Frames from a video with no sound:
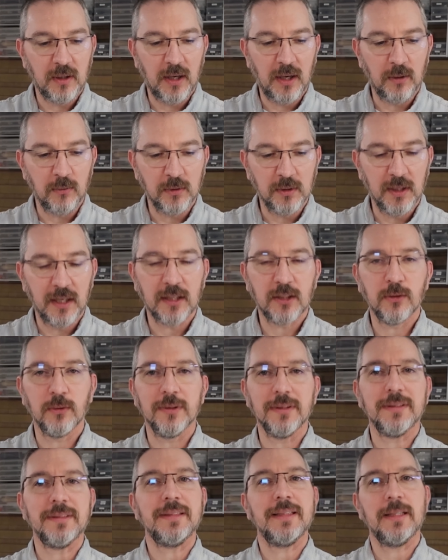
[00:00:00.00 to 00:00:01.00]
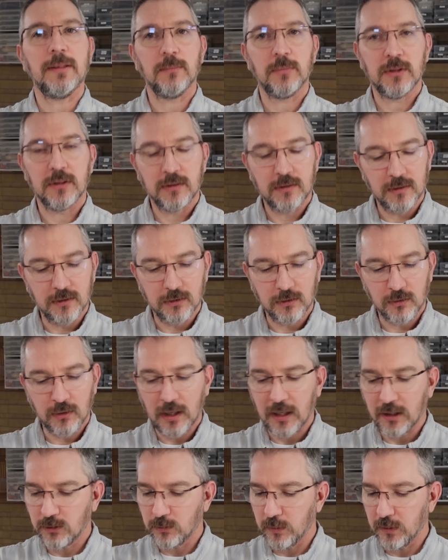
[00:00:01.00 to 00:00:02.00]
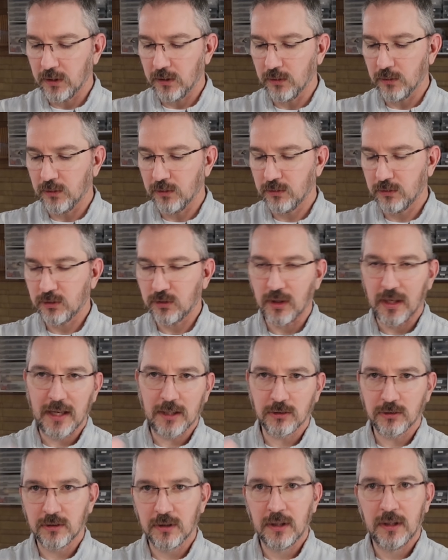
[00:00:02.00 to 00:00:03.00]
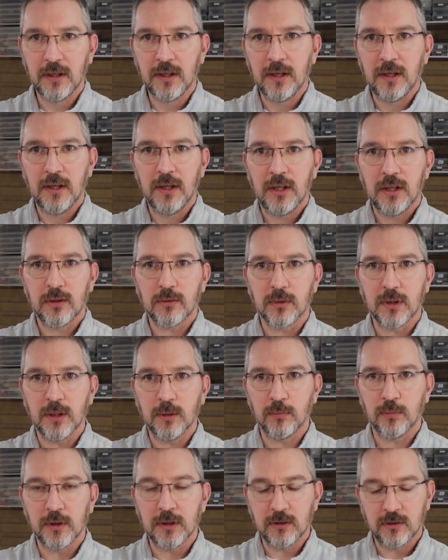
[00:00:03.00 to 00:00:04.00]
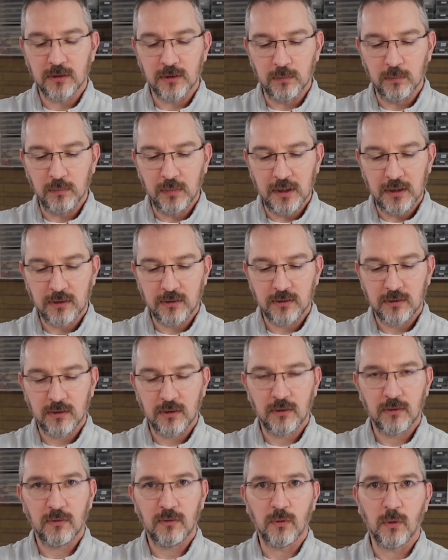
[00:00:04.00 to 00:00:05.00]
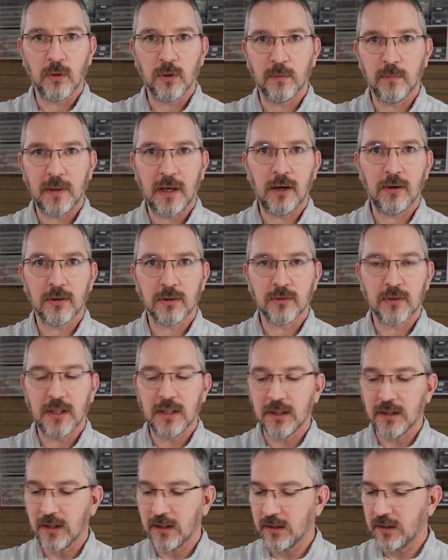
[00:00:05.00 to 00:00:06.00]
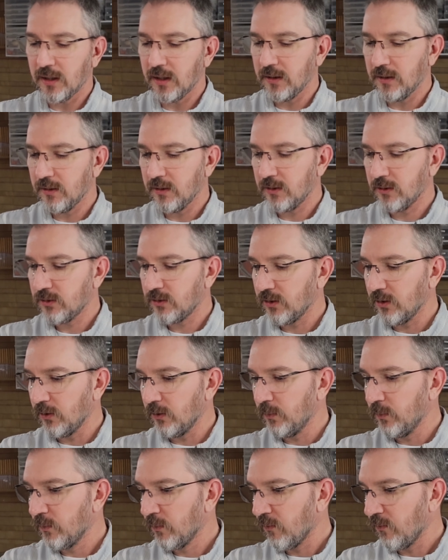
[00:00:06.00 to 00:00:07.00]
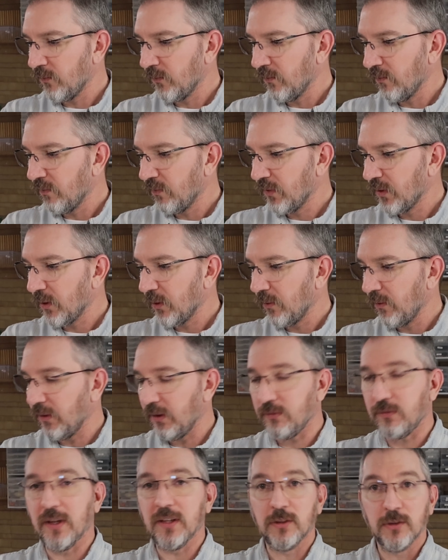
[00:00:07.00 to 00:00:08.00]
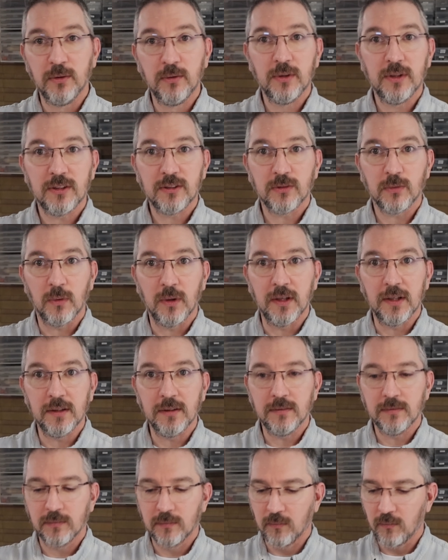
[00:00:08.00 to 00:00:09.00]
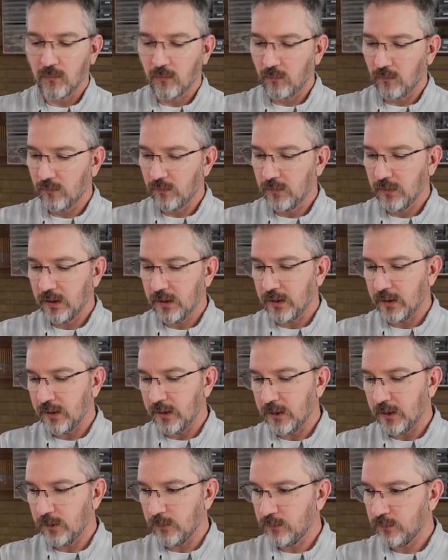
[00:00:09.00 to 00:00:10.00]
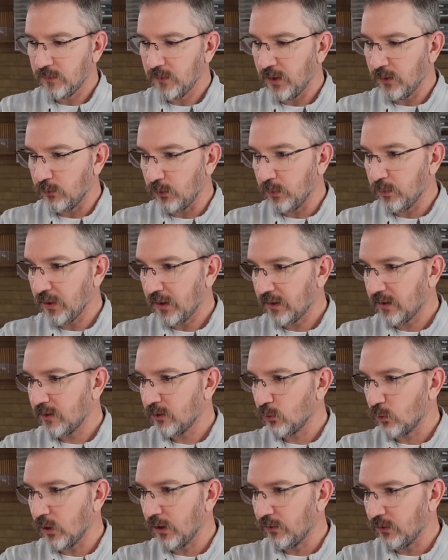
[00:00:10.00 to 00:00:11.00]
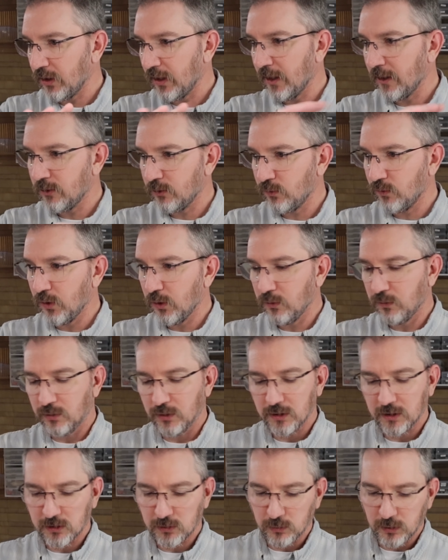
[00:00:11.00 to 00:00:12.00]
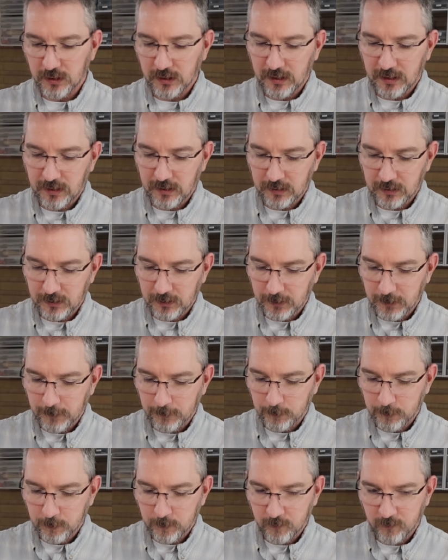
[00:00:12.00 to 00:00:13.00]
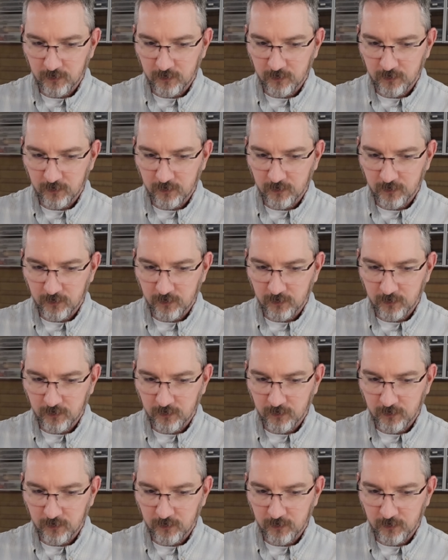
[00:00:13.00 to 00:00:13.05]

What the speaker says: I would like to attempt to scratch build / 3D print some bits for the powertrain and get that in there. So if I do this one, if we pick this one, if you guys vote for this one, I'll